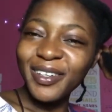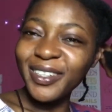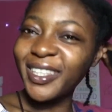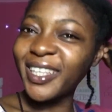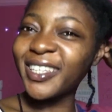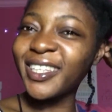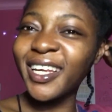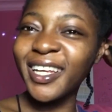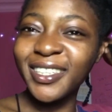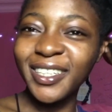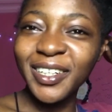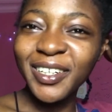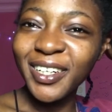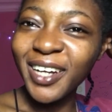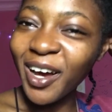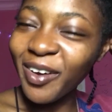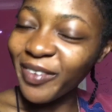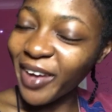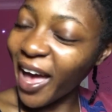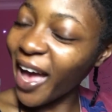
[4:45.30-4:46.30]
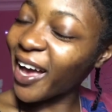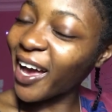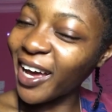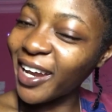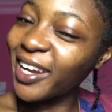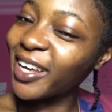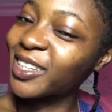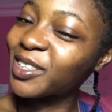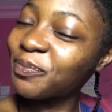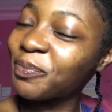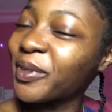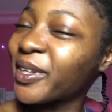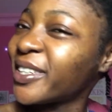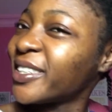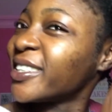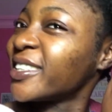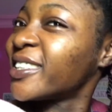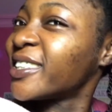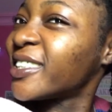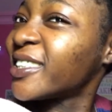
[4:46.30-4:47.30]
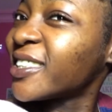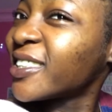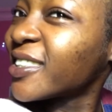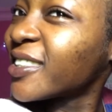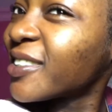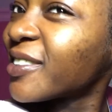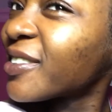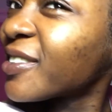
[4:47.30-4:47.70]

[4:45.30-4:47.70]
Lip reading: think there's another way I can explain this thing,